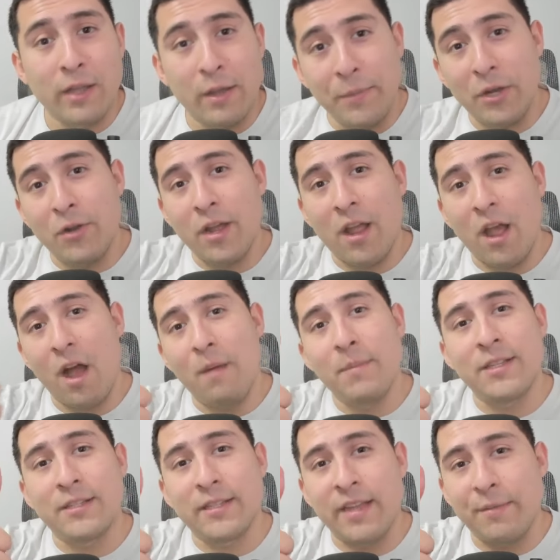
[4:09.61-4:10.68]
Let me know in the
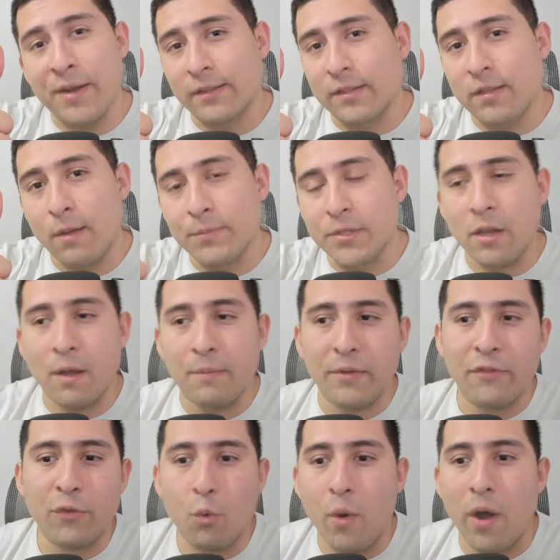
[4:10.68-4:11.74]
comments. Give it a thumbs up
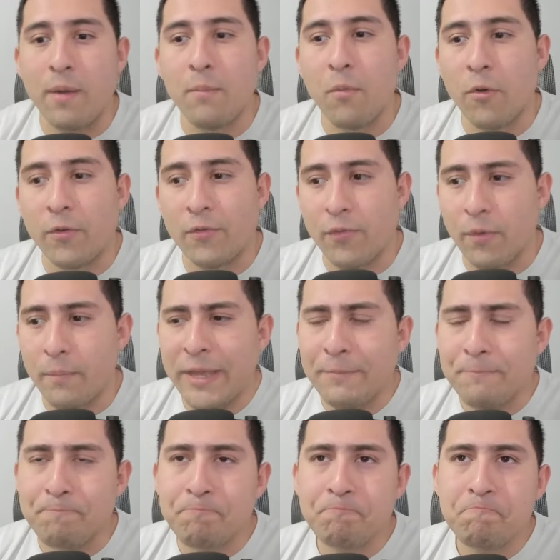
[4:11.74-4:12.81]
if you want more from
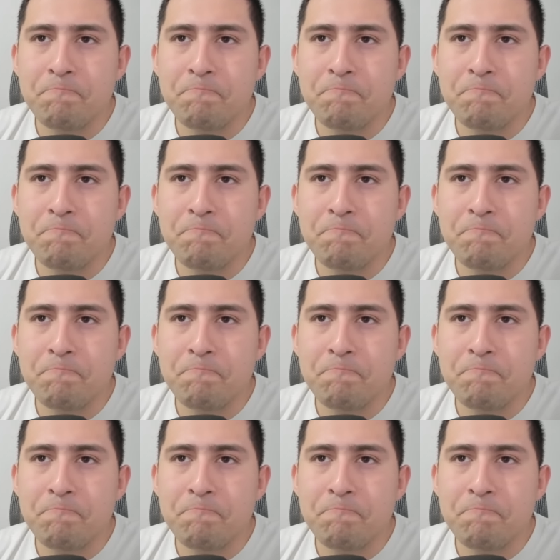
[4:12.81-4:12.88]
me.